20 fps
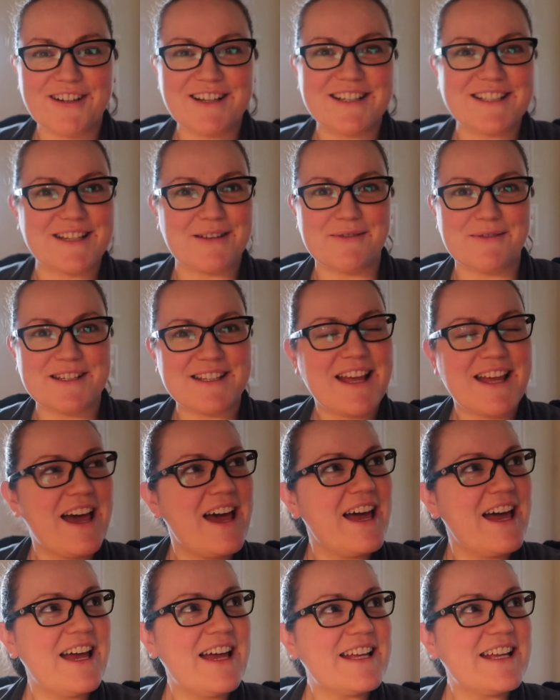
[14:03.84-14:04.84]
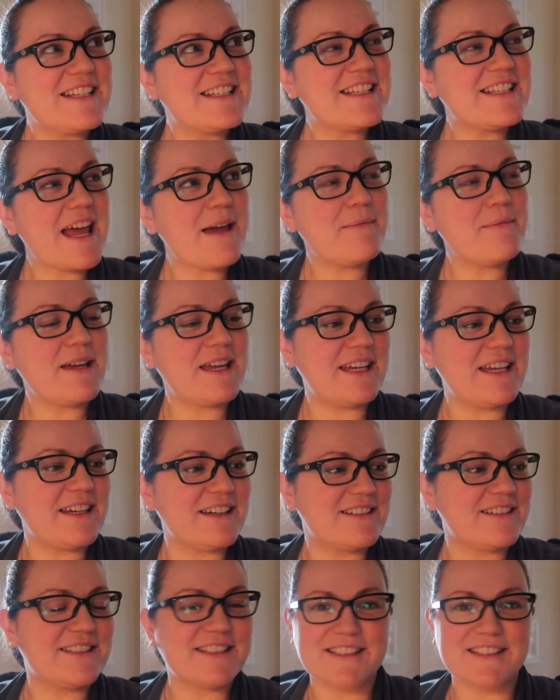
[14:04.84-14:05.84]
because I was
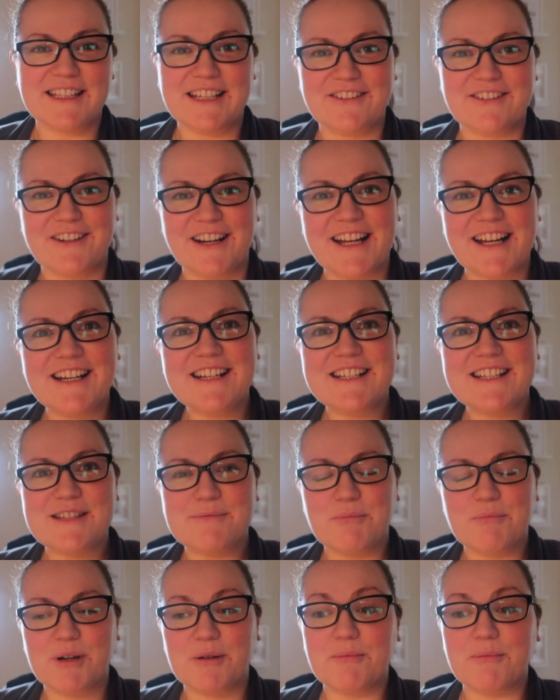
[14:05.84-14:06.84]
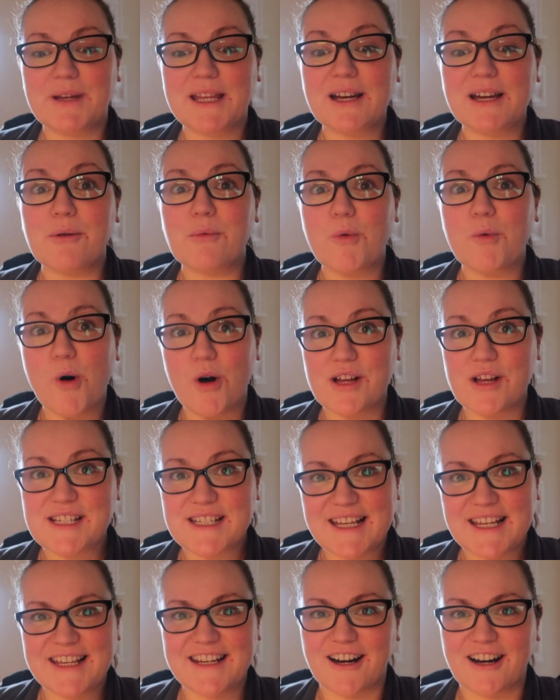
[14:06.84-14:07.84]
semi-delirious, but Mia
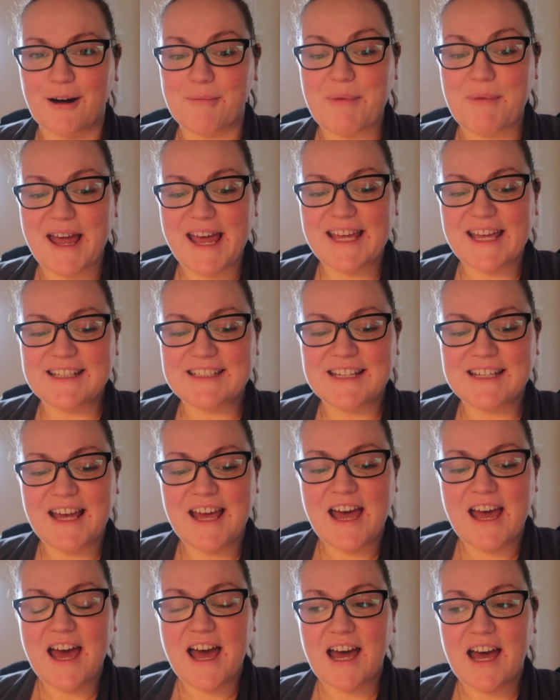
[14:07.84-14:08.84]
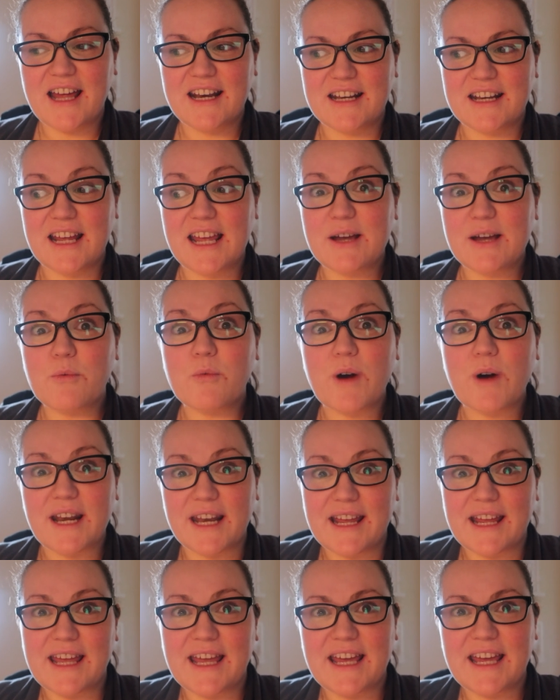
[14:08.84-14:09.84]
was in our bed, and when
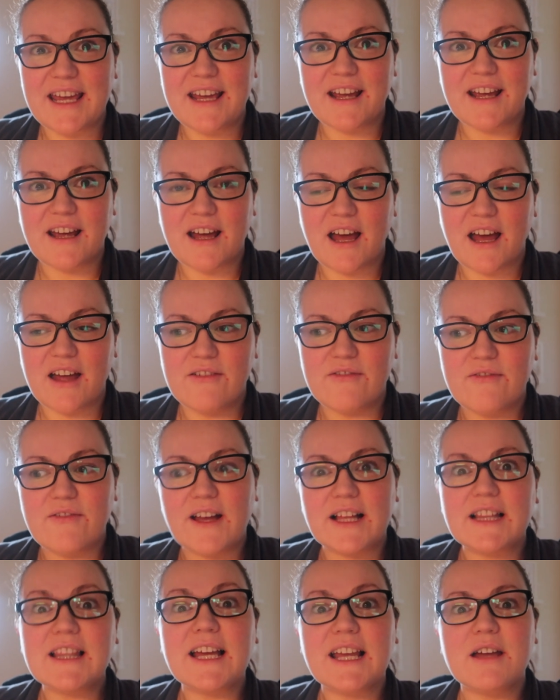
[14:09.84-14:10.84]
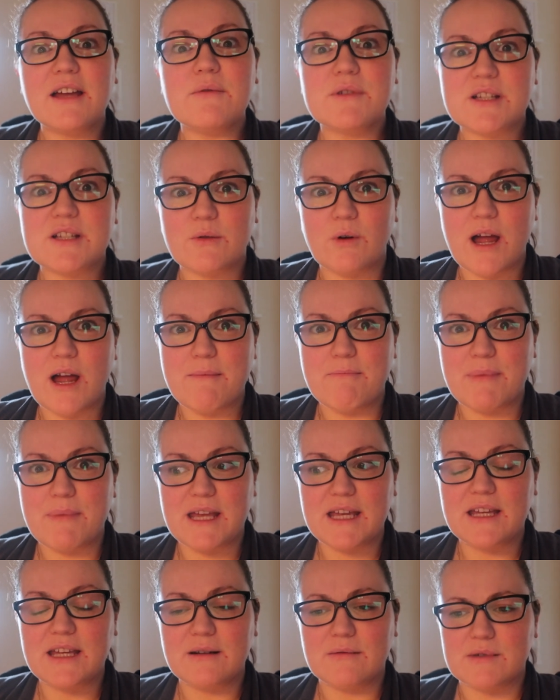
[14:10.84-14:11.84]
it hit, I felt like it was quite
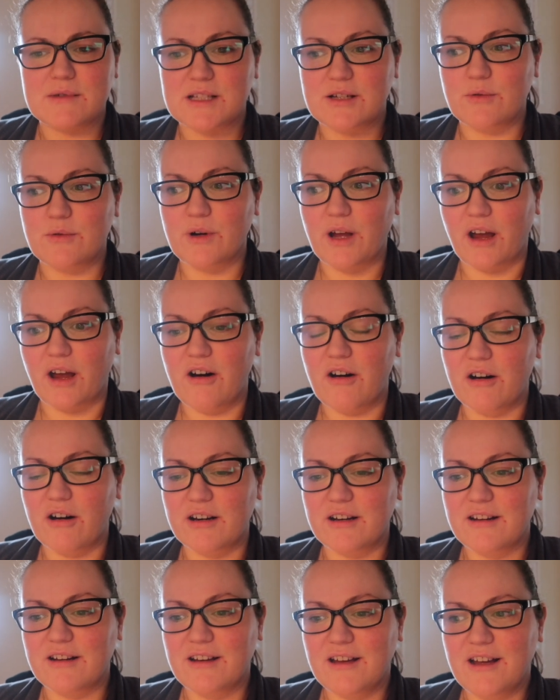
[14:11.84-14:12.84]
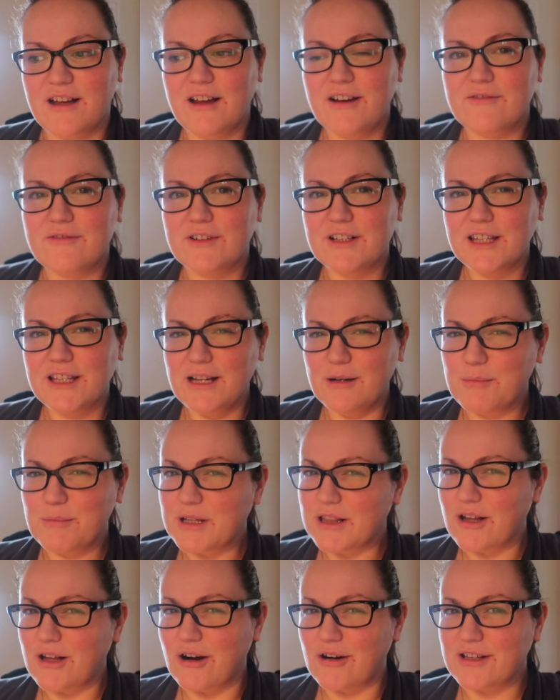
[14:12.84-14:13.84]
big and it was going on for a little
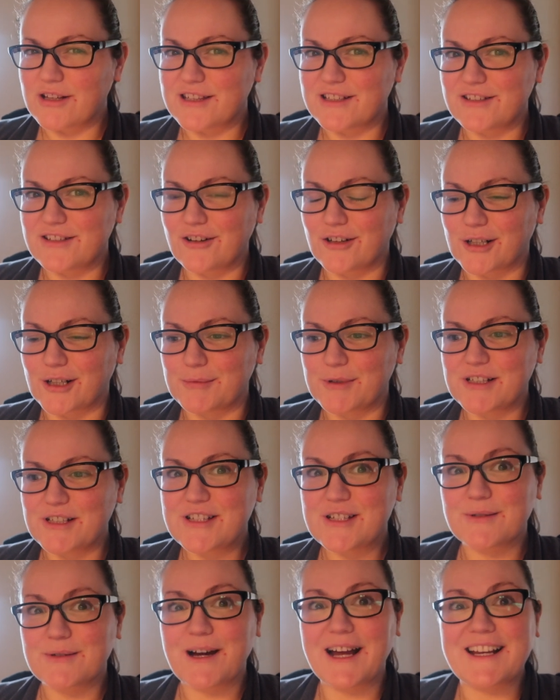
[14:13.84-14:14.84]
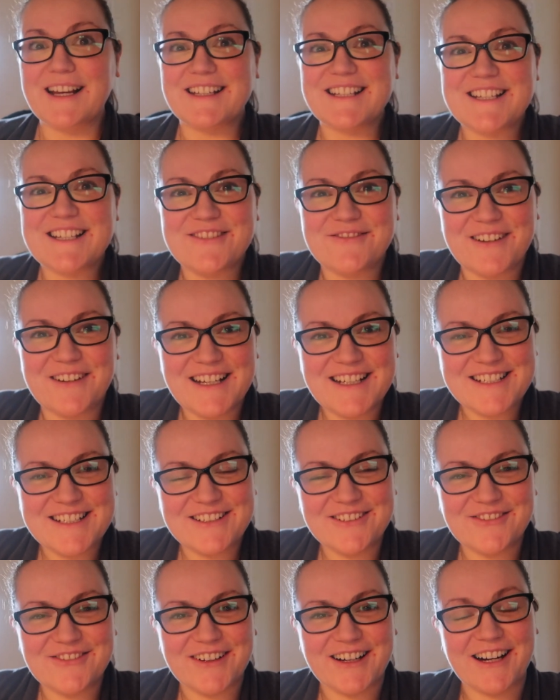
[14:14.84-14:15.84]
bit longer than normal, so I just reached
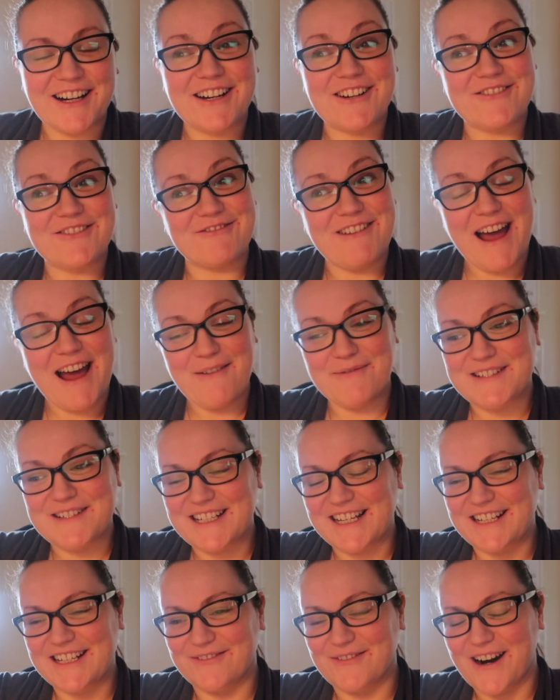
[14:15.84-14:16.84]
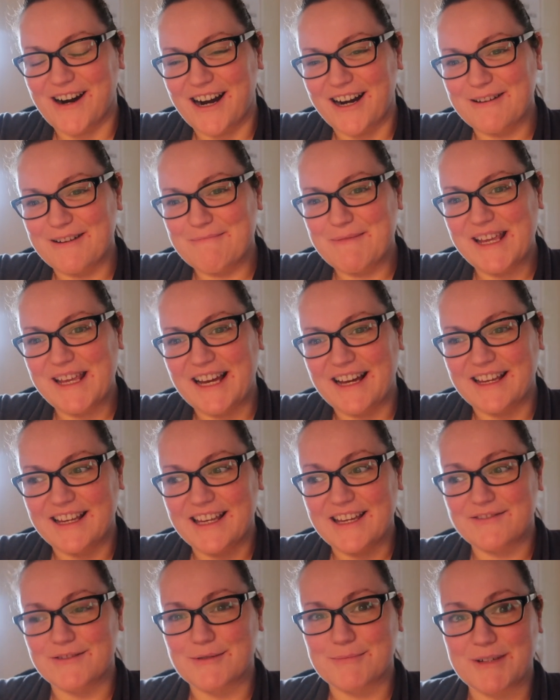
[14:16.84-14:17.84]
over and grabbed Ingmar and Mia and
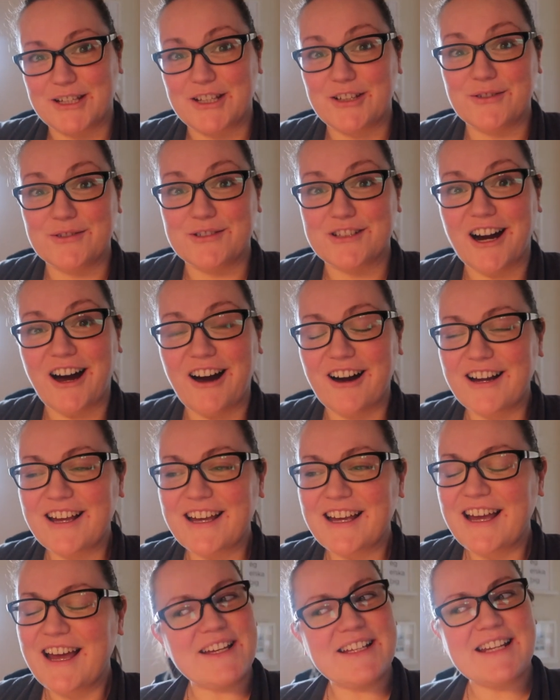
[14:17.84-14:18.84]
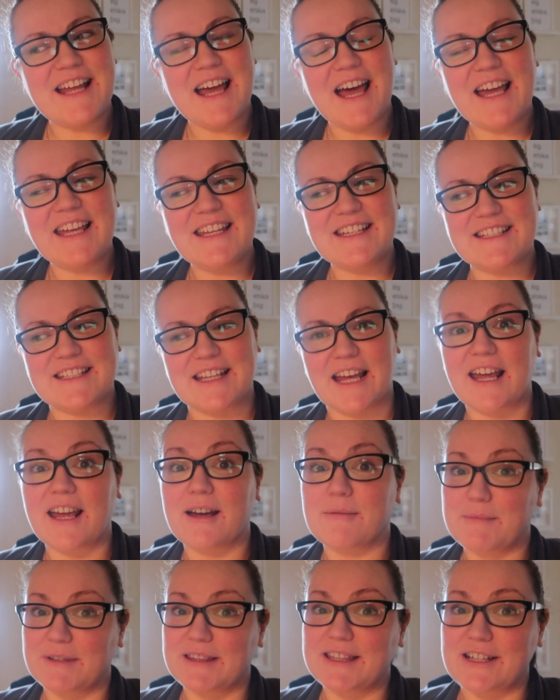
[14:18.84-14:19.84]
gave them a huge hug. In hindsight,
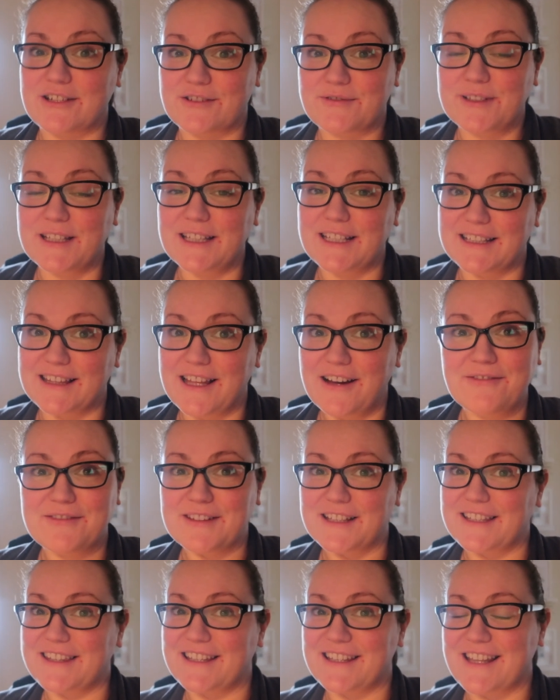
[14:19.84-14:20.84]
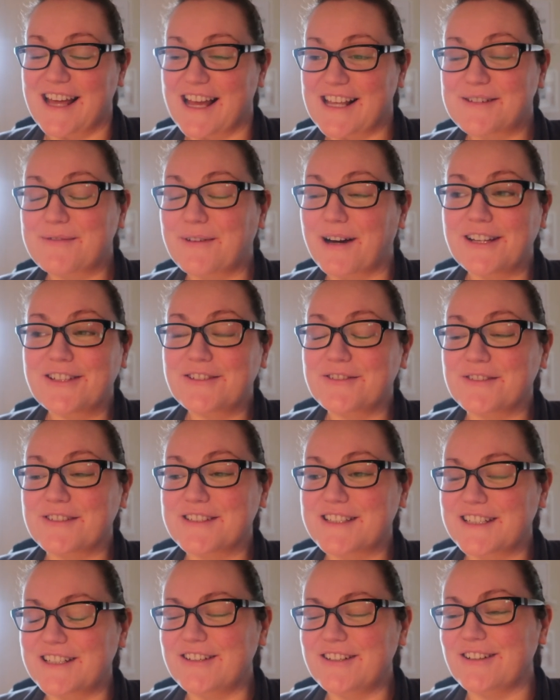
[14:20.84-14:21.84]
I mean, that's really lovely that that's what I
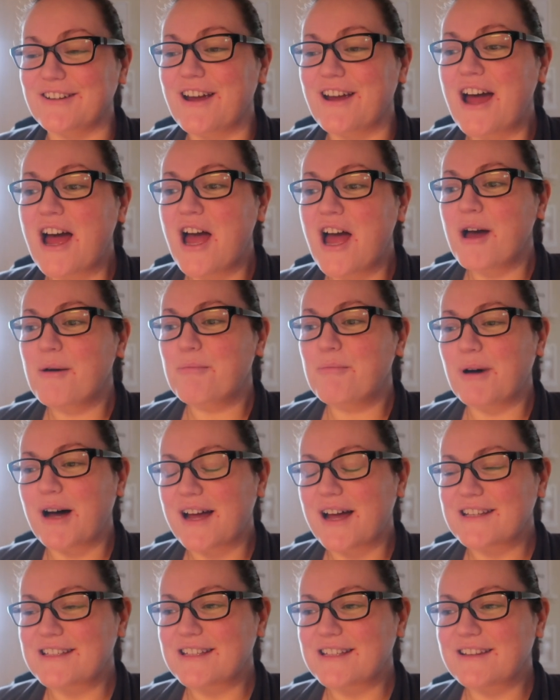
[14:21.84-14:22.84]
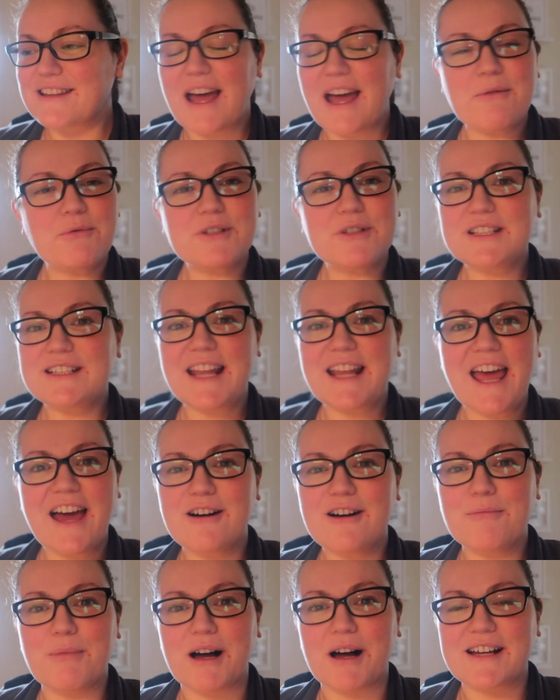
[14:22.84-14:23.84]
chose to do, but that wouldn't
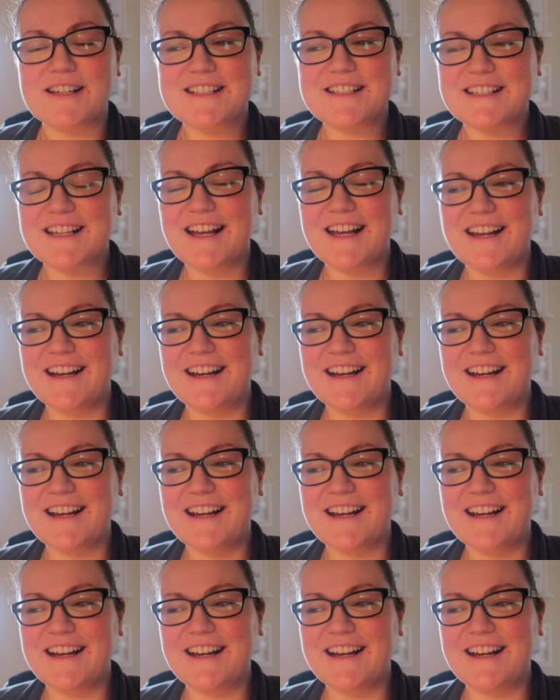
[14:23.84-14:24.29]
help us.